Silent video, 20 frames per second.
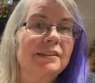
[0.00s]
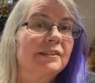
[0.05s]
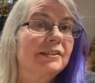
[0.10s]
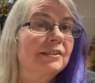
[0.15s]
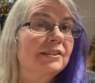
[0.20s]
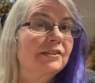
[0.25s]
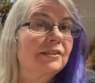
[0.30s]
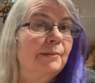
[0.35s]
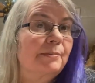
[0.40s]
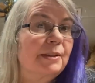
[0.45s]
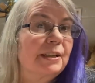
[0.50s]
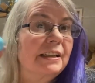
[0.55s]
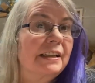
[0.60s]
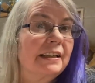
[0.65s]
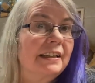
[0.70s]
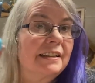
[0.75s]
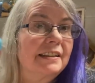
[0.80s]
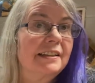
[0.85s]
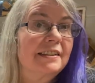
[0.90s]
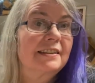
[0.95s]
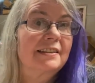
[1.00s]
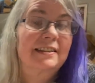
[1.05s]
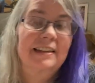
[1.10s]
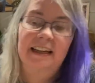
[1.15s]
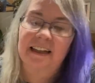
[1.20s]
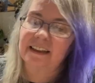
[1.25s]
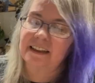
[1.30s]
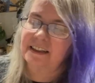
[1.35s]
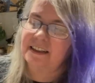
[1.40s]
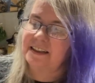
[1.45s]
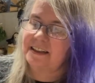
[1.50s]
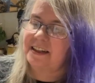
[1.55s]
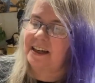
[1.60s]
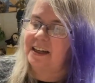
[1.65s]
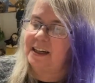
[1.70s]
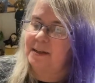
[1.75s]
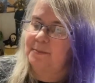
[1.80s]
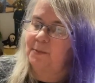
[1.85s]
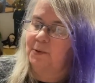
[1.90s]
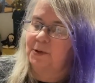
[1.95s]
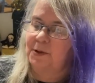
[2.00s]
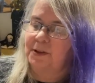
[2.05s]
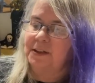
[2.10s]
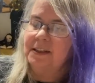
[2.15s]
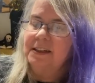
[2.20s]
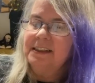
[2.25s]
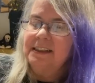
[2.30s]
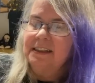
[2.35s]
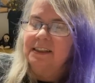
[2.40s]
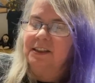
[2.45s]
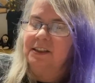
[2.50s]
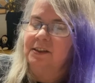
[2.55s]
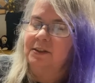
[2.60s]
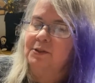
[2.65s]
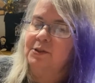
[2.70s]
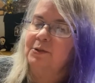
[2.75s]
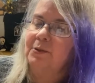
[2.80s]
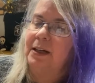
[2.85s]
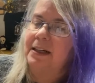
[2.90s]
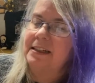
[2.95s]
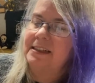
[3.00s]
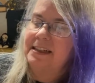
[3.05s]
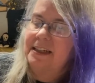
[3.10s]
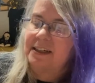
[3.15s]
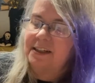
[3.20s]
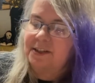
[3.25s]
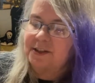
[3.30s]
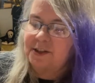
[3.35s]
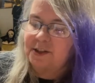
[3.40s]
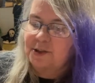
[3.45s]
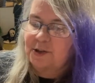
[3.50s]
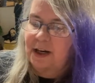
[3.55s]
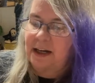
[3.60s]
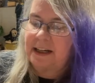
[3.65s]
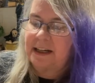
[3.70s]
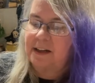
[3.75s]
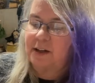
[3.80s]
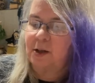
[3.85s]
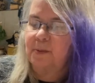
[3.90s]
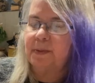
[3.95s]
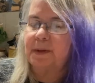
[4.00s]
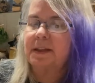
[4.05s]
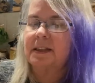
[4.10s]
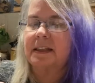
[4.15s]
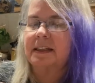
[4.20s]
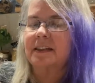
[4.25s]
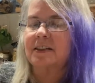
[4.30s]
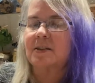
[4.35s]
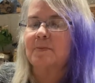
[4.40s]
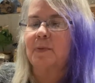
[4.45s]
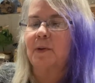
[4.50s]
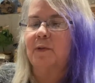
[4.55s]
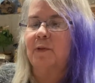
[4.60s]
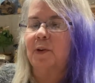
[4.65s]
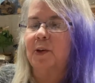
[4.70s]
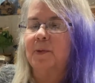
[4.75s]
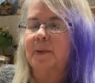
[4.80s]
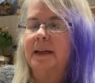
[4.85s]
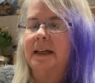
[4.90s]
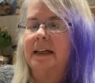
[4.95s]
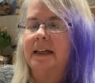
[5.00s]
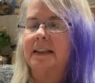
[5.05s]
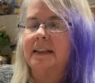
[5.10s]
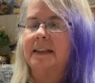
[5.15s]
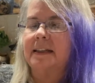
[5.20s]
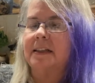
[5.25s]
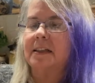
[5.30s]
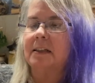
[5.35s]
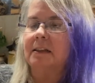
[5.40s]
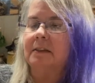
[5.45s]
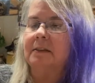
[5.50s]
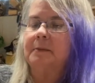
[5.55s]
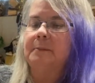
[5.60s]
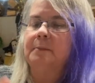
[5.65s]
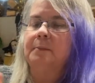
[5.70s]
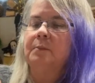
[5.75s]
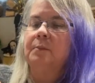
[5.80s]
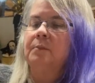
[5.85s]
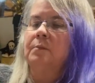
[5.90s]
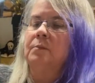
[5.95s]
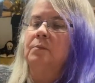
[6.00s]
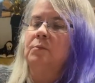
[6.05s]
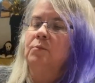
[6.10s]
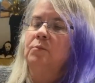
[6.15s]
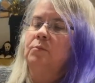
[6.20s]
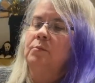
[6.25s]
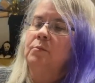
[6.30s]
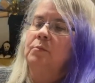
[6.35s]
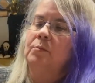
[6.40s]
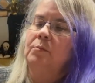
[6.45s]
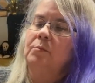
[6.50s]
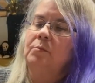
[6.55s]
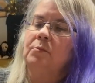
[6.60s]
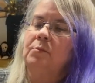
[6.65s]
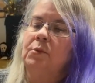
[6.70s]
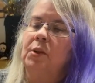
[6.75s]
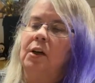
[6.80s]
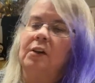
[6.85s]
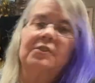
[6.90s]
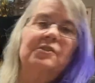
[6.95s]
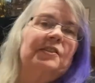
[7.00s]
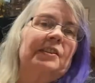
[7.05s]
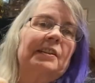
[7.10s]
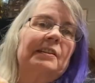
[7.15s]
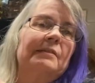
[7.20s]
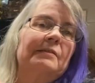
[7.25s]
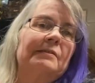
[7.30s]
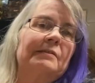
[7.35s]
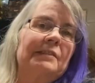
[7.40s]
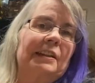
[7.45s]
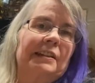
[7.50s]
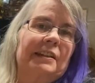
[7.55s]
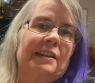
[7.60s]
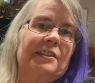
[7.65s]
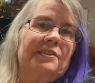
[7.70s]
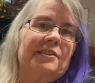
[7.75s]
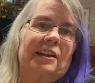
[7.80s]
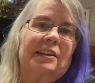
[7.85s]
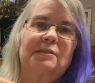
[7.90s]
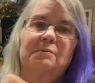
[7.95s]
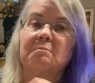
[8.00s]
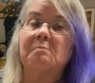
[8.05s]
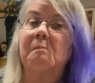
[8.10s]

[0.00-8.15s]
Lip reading: something in this egg this time? Or, do I dare to try and open things before we get there? No, see, like I said,